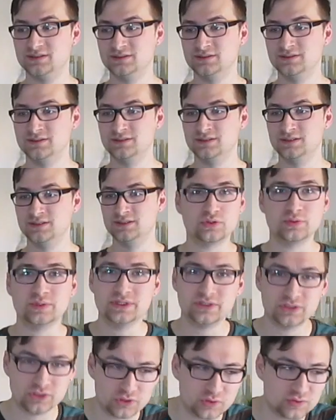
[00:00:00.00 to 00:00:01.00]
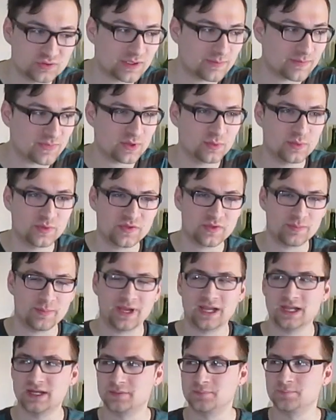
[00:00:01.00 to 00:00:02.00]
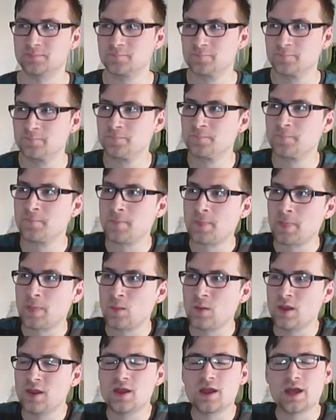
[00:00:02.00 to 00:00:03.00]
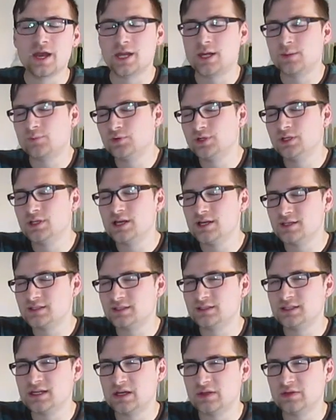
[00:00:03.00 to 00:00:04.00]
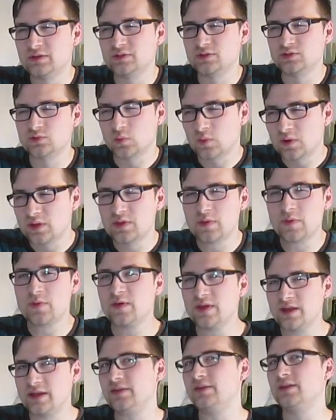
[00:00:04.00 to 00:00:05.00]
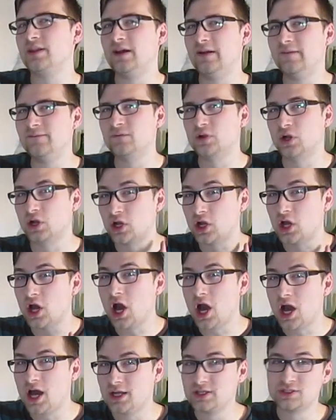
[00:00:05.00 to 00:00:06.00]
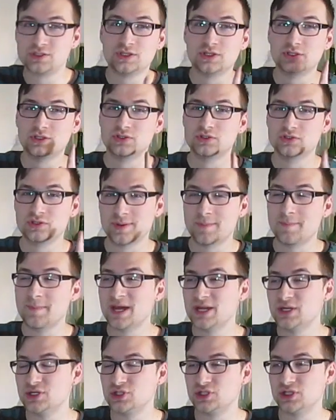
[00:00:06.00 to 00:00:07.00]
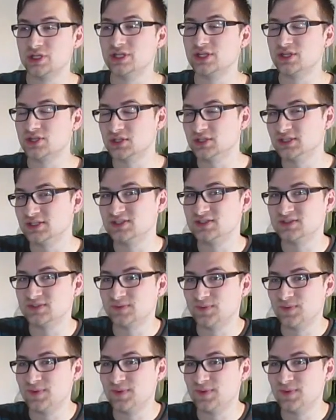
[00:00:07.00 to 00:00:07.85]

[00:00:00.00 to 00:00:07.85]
and you need to do something with the pan. And I'm realizing now that there's one thing that I forgot to mention in the list of